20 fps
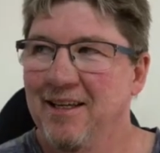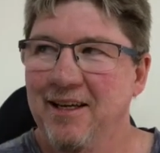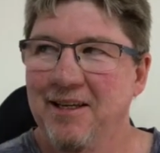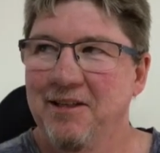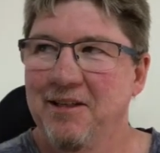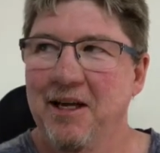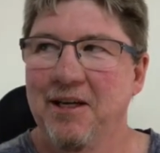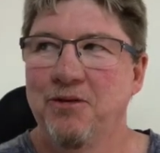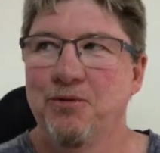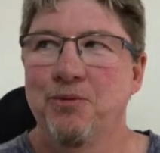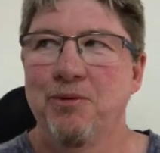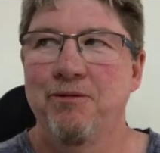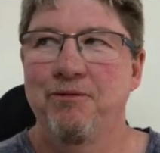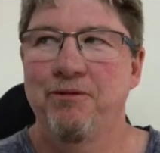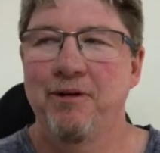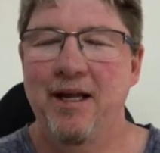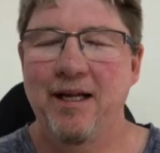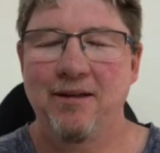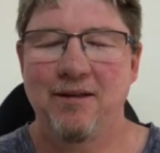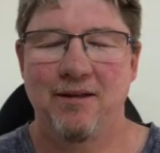It's
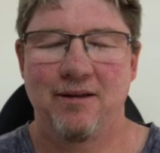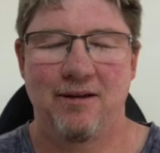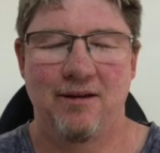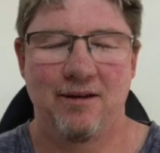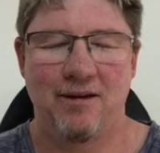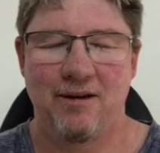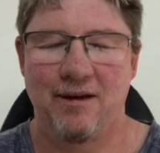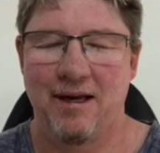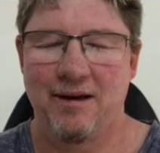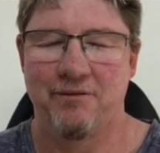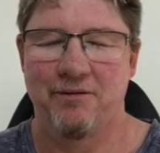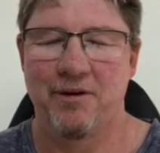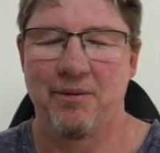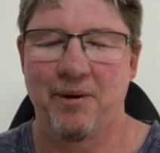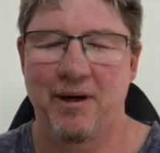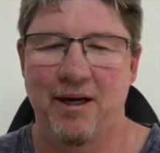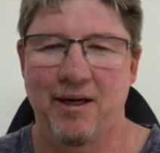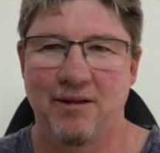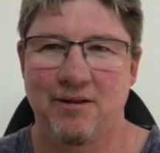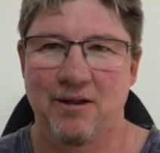reflected
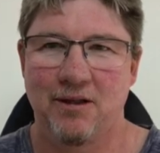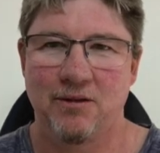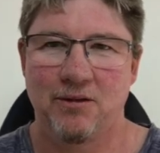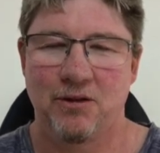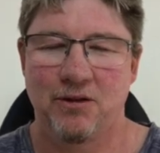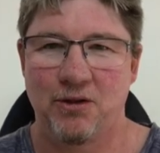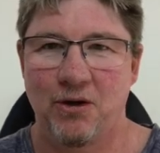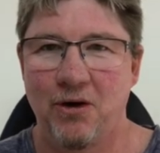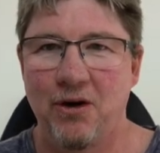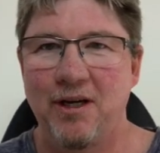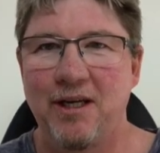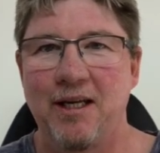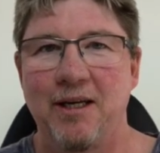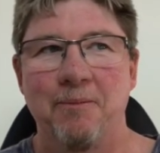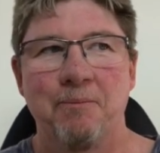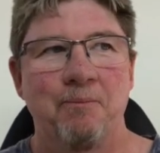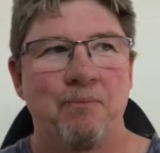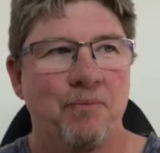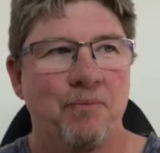everywhere. So society